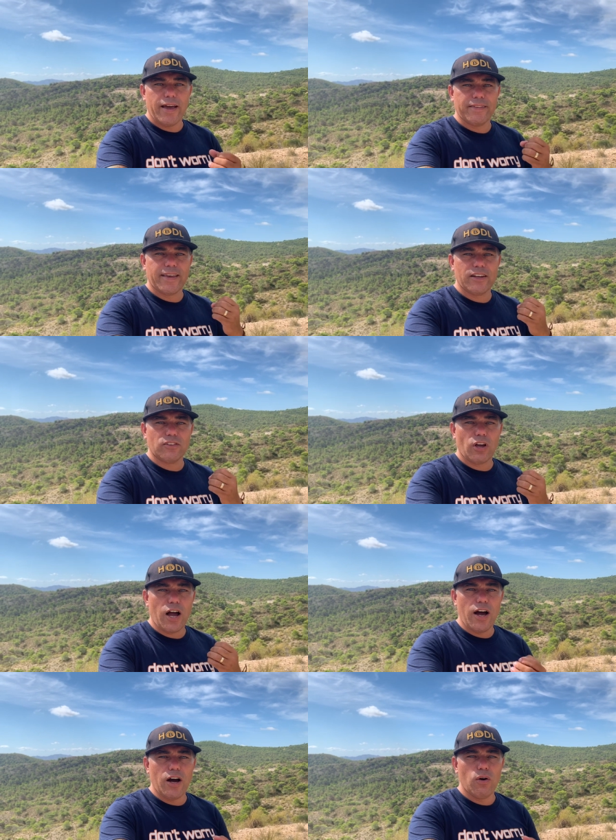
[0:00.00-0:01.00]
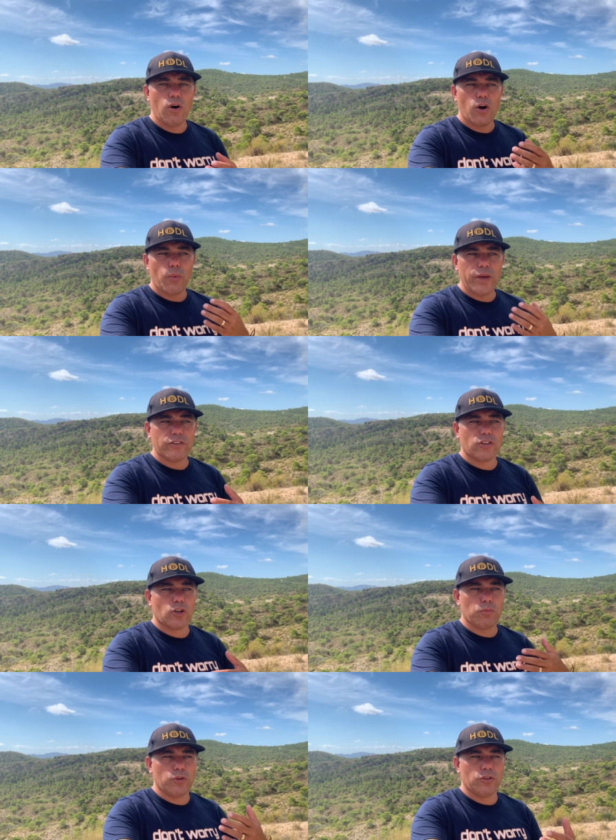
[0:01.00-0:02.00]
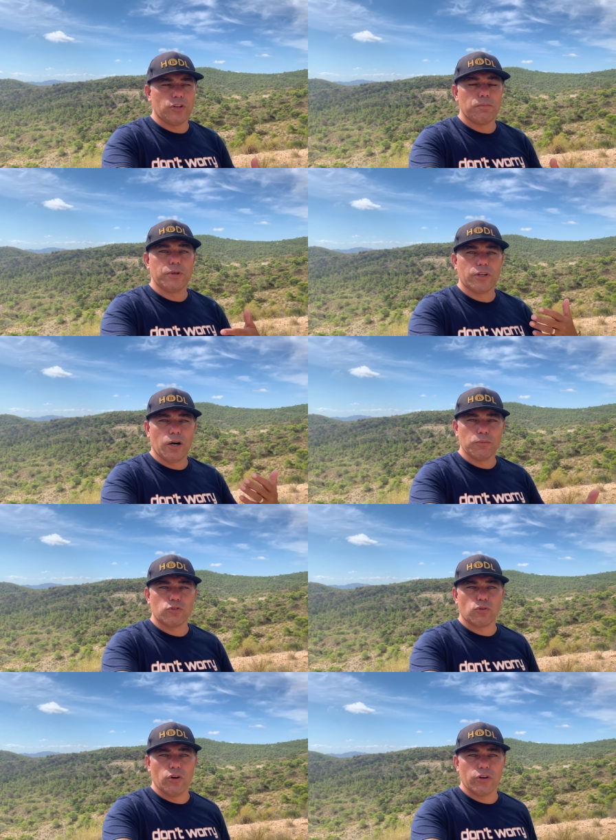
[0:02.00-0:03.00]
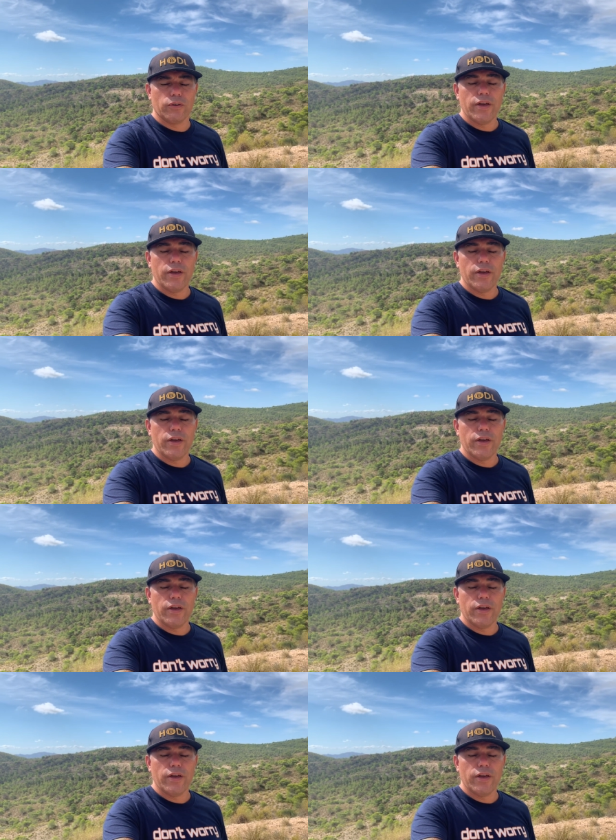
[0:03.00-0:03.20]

and that is how we as a community become stronger